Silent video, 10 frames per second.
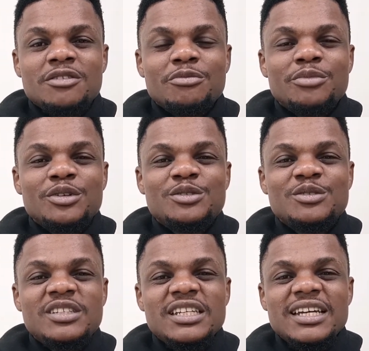But
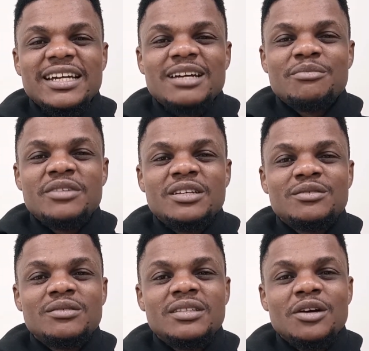today I am here
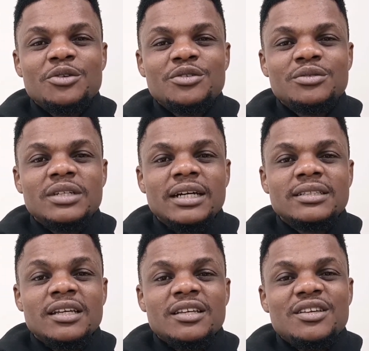to tell you that
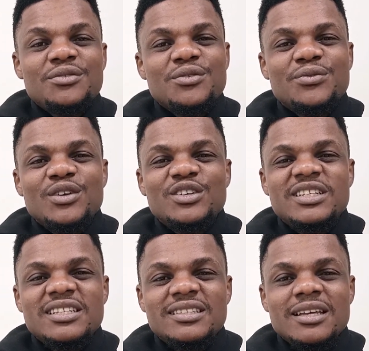if you follow
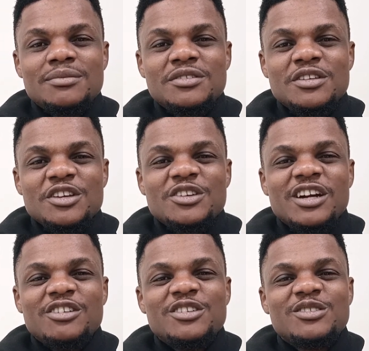these steps, you are
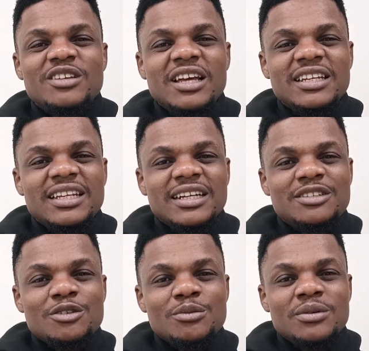going to land that
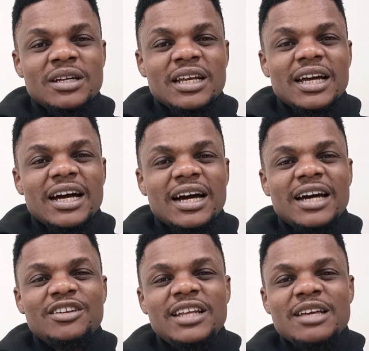job.
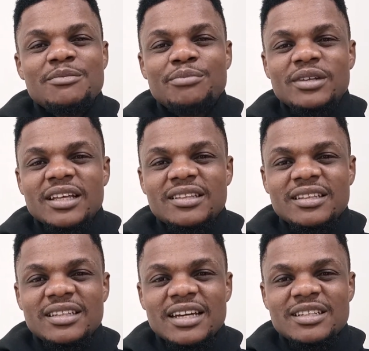Another important
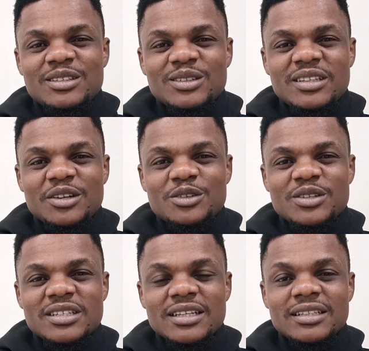thing that I need to tell you
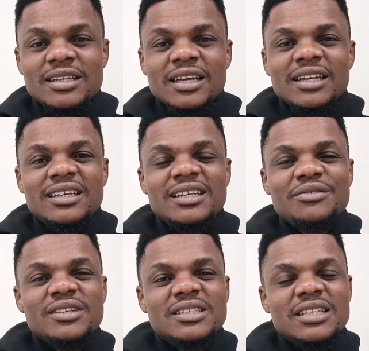is that in
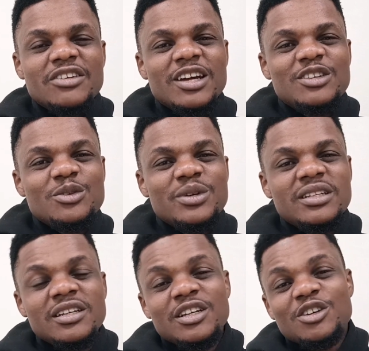everything that you are doing,
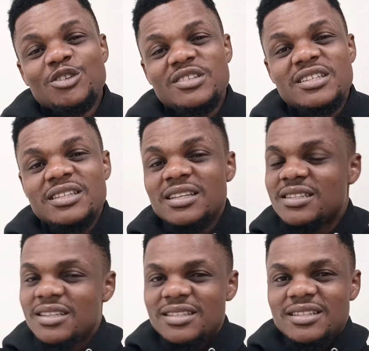
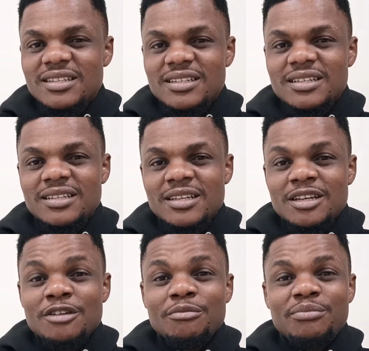consistency is the key.
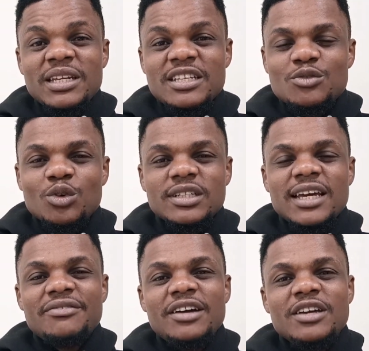Please,
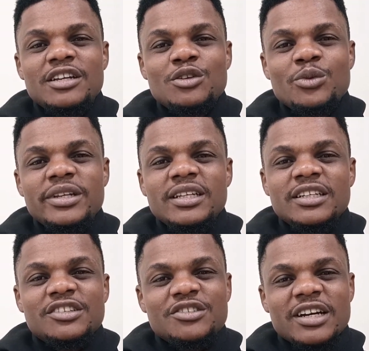whatever you are
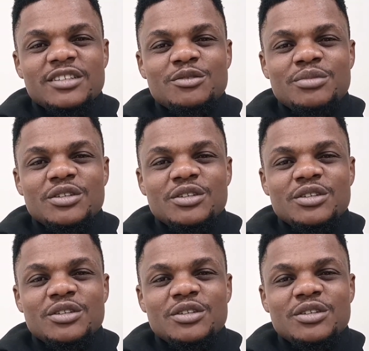doing, try to be